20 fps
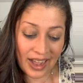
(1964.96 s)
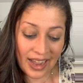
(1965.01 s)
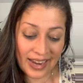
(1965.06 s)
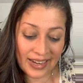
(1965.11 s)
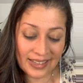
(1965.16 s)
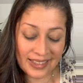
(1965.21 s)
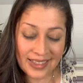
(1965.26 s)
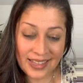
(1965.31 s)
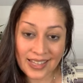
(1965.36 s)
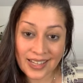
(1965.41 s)

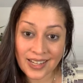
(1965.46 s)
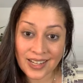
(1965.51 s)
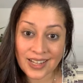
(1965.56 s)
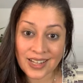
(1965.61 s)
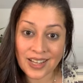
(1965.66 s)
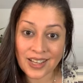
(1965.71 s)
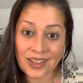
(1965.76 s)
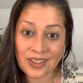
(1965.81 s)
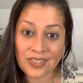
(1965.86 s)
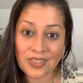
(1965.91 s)
I
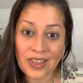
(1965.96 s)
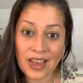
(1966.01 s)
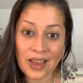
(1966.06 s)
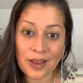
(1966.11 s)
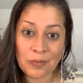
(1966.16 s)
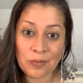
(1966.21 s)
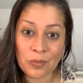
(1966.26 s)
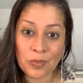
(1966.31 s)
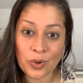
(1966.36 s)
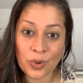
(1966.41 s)
think
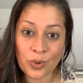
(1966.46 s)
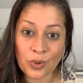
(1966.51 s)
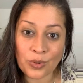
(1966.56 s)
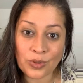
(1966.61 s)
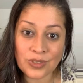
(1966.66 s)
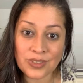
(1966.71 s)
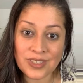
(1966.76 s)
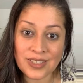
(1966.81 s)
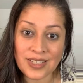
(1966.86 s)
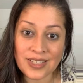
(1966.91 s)
that
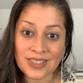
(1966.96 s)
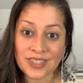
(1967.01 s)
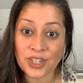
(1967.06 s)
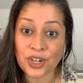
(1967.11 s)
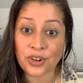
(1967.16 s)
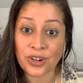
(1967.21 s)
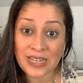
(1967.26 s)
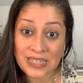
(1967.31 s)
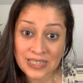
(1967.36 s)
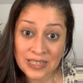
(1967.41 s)
mold is
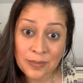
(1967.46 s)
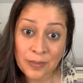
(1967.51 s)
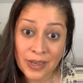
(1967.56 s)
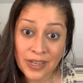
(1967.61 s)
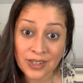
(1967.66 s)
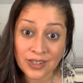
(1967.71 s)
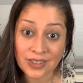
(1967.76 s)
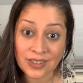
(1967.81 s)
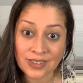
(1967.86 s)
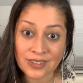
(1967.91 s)
a crazy
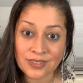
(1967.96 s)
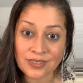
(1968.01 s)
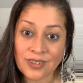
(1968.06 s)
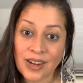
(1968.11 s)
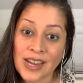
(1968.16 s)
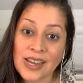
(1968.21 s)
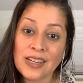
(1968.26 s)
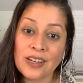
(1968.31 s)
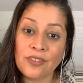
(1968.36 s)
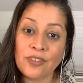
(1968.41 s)
maker,
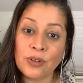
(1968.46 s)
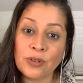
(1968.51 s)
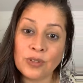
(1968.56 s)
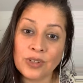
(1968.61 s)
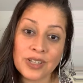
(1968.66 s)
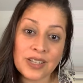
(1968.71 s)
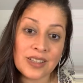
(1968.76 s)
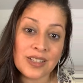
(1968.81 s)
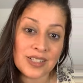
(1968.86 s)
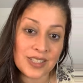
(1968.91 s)
right? If
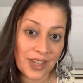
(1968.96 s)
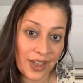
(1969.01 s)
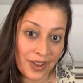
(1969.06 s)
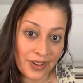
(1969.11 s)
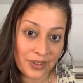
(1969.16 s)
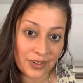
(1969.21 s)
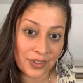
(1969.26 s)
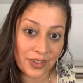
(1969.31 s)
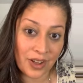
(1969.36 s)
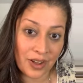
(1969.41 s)
you look at the
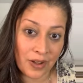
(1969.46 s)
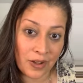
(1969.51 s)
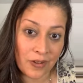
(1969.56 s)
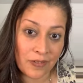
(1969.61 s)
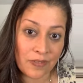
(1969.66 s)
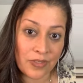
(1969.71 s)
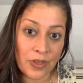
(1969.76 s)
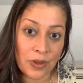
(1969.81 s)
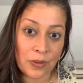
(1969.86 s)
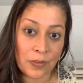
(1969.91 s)
title
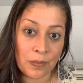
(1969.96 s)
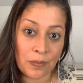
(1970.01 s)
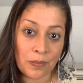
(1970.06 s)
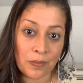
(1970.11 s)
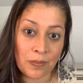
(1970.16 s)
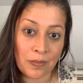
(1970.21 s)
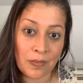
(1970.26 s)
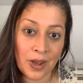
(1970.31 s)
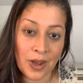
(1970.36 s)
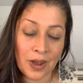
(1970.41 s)
of
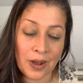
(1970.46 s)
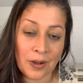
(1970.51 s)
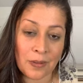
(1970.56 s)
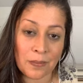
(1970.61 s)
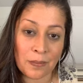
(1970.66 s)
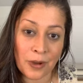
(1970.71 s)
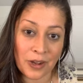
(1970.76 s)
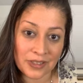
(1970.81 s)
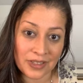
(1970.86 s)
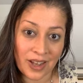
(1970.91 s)
the
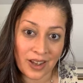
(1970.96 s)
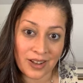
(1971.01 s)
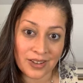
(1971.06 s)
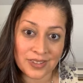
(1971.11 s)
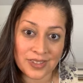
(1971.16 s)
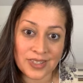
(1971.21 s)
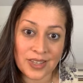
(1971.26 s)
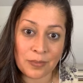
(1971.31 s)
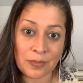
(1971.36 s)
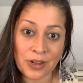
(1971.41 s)
uh,
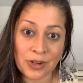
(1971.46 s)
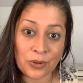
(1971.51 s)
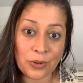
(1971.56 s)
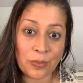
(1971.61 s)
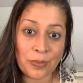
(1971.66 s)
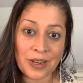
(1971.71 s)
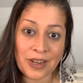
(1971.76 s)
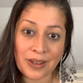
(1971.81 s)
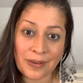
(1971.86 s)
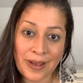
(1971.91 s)
podcast that
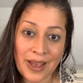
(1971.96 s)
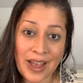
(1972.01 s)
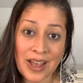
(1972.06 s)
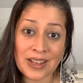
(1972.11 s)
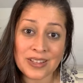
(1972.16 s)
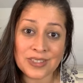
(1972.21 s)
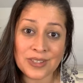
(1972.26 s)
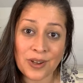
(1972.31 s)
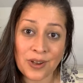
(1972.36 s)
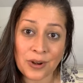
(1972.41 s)
Medical Medium
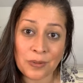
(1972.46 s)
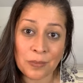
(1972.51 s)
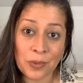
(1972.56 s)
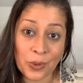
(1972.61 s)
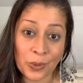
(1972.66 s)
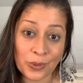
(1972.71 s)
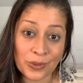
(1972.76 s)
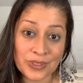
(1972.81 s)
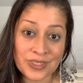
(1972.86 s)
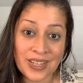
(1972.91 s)
has on
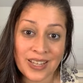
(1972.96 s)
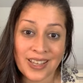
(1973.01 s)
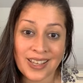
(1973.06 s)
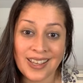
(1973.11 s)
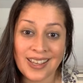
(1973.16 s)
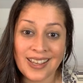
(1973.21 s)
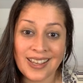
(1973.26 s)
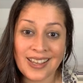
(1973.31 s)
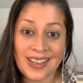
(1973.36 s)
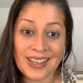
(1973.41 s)
mold,
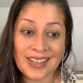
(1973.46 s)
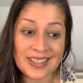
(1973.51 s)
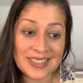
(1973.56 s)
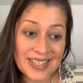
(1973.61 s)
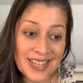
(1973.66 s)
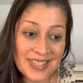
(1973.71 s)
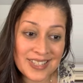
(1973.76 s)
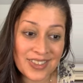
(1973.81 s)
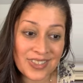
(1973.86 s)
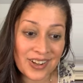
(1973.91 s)

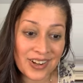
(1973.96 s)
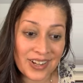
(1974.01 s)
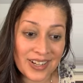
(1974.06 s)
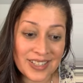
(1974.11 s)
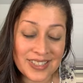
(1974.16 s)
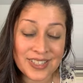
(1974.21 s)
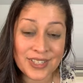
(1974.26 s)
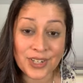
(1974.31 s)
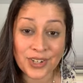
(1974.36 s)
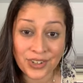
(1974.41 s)
he says in
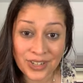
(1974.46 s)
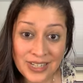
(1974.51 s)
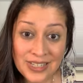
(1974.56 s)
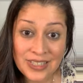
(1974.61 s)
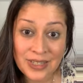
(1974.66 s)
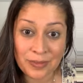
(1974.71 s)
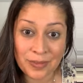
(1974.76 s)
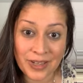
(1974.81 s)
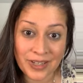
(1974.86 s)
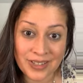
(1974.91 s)
there, it's a
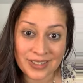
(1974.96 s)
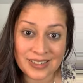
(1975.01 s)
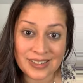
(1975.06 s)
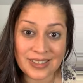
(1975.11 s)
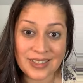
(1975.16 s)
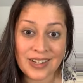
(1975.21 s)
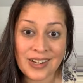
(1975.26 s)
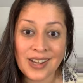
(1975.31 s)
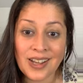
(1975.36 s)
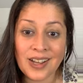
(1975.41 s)
crazy
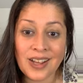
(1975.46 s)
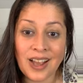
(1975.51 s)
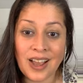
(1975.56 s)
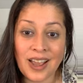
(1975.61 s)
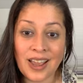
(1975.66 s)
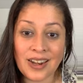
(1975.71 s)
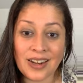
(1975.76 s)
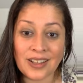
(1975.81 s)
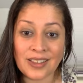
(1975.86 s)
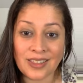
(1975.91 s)
maker
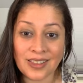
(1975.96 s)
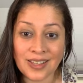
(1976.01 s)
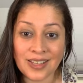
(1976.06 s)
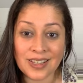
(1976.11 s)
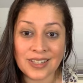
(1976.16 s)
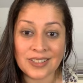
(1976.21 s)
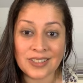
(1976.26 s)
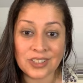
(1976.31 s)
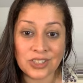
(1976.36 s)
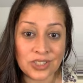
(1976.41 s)
and I
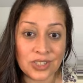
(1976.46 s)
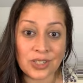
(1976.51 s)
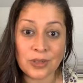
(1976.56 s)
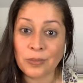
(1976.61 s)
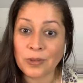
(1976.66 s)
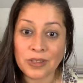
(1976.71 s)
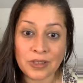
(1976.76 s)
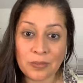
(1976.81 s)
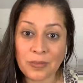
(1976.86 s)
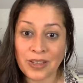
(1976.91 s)
think it
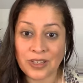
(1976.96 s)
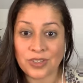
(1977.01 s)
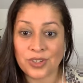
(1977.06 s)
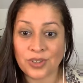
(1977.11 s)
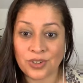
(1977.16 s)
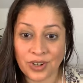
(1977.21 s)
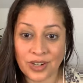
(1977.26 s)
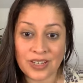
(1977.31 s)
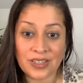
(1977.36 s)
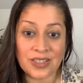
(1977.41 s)
legitimately
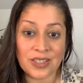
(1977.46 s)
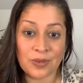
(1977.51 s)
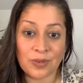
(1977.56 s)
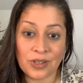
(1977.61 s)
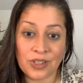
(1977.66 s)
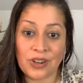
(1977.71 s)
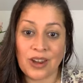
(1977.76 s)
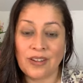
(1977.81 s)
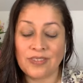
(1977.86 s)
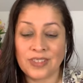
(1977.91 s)
makes you
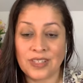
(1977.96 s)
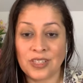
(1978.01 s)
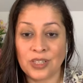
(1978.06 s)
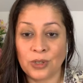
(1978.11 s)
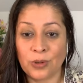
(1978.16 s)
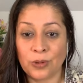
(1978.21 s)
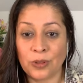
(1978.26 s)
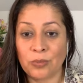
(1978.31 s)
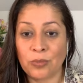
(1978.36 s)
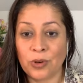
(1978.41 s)
crazy when you have to
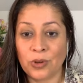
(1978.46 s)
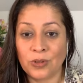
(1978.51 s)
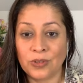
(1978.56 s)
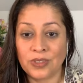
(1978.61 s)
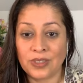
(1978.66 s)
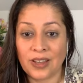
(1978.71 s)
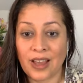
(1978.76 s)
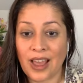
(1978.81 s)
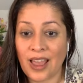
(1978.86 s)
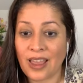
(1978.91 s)
deal with
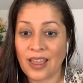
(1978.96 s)
mold.